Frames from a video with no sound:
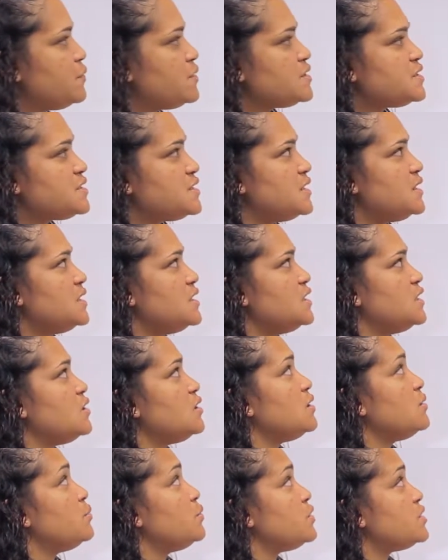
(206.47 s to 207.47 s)
we're sitting
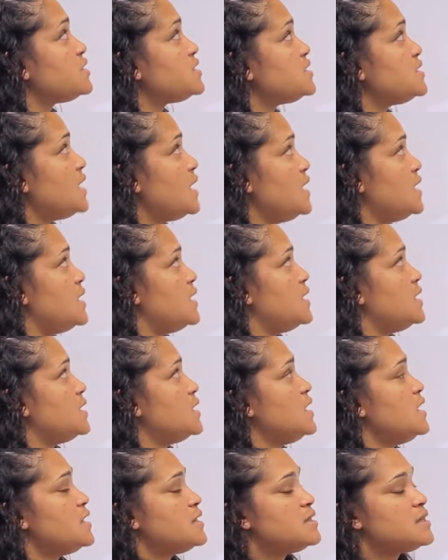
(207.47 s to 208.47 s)
there and we're
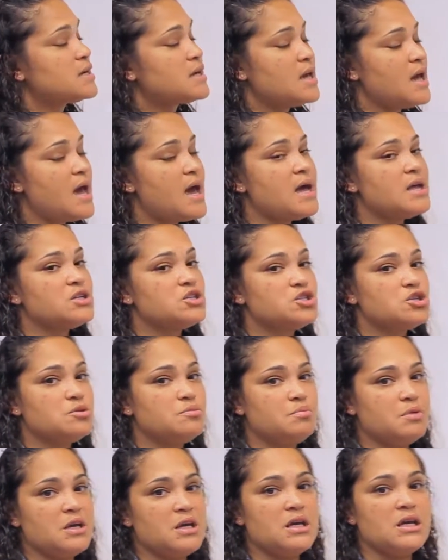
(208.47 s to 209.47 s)
saying the cat
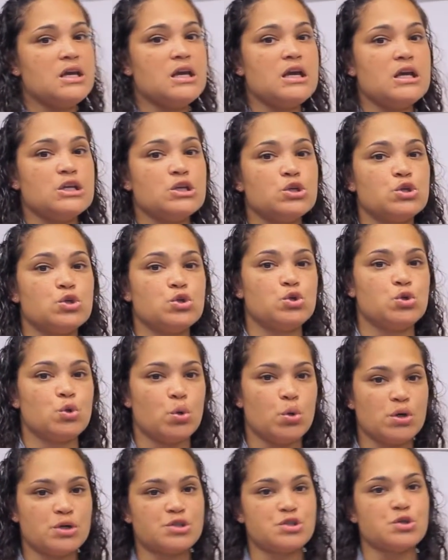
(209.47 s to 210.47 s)
should be in
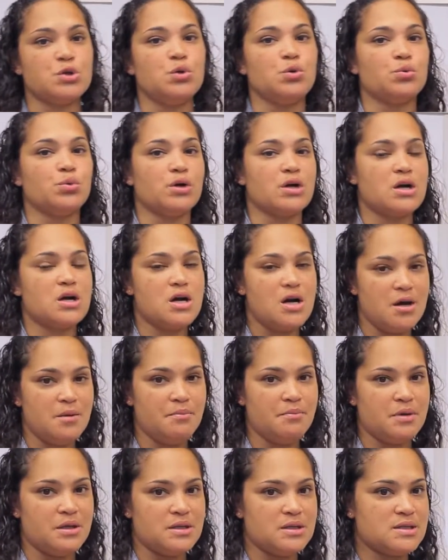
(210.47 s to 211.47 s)
dorsal
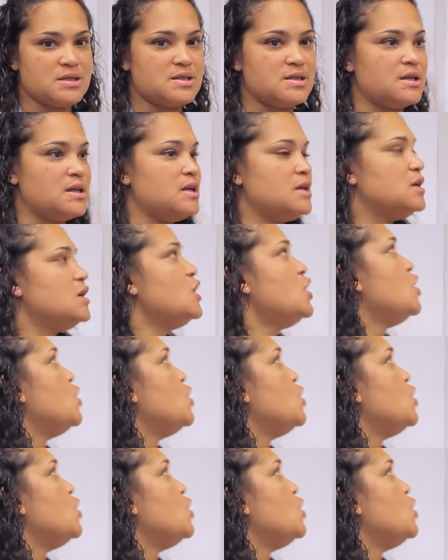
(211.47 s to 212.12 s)
recumbency,